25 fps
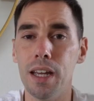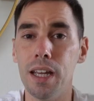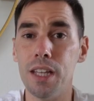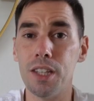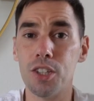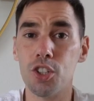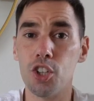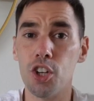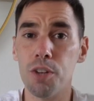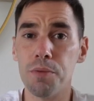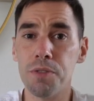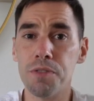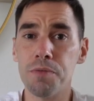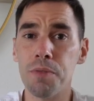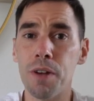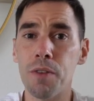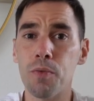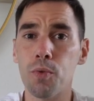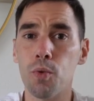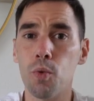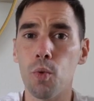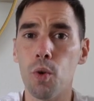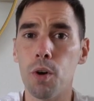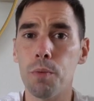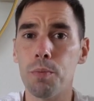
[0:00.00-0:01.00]
In terms of my
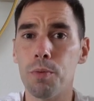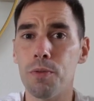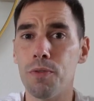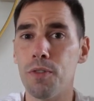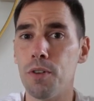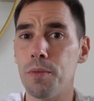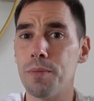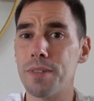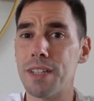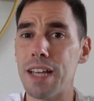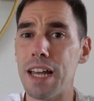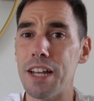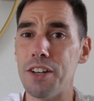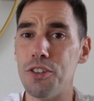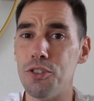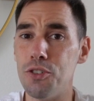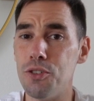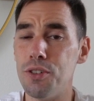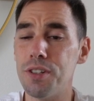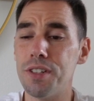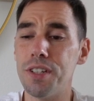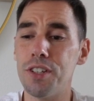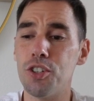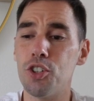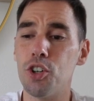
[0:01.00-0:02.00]
real world performance and
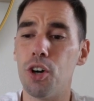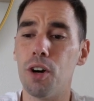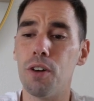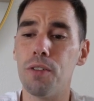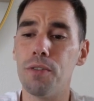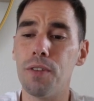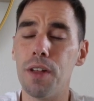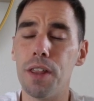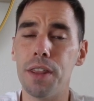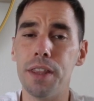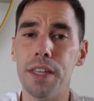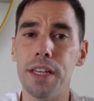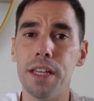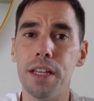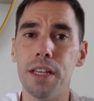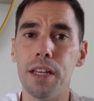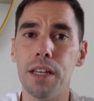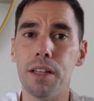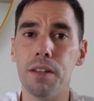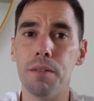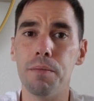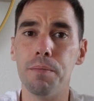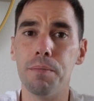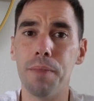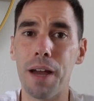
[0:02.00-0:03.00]
usage of the
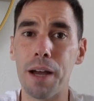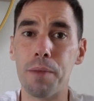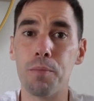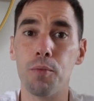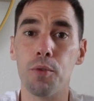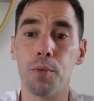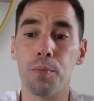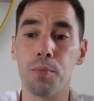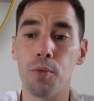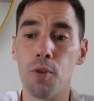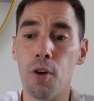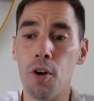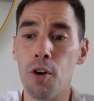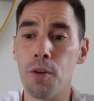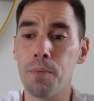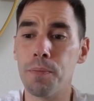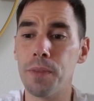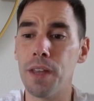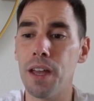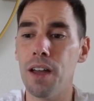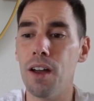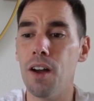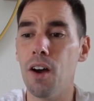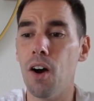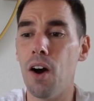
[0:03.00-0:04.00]
MacBook Pro,
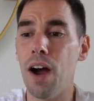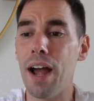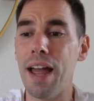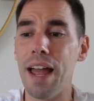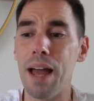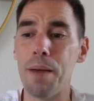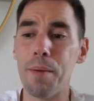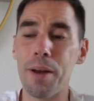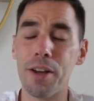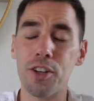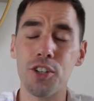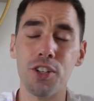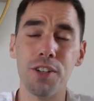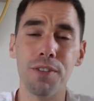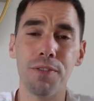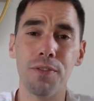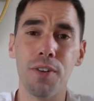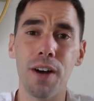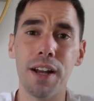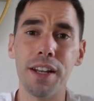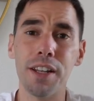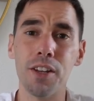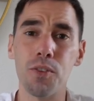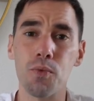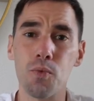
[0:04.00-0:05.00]
I am actually
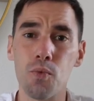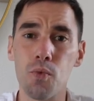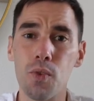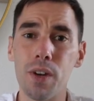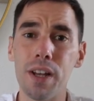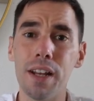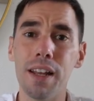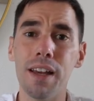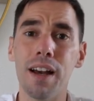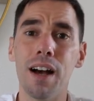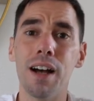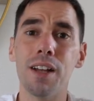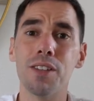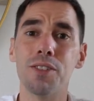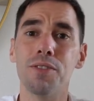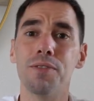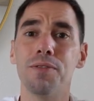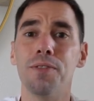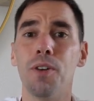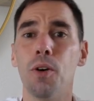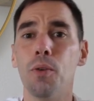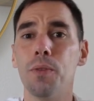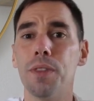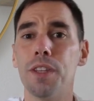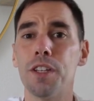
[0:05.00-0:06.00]
finding it really hard to
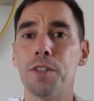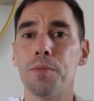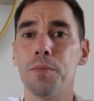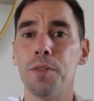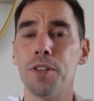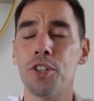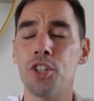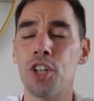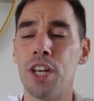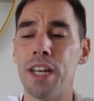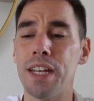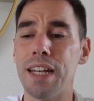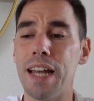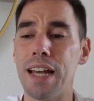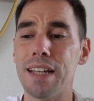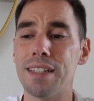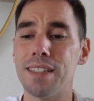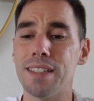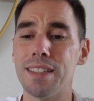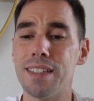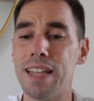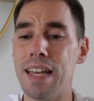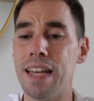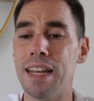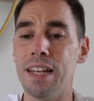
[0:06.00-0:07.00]
fault this machine as
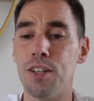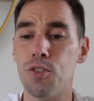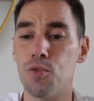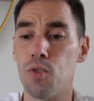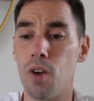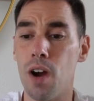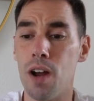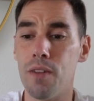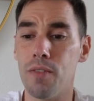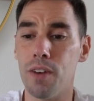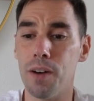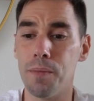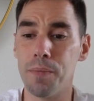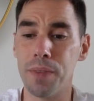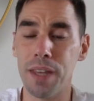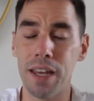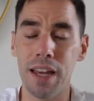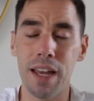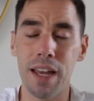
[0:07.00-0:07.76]
a daily driver.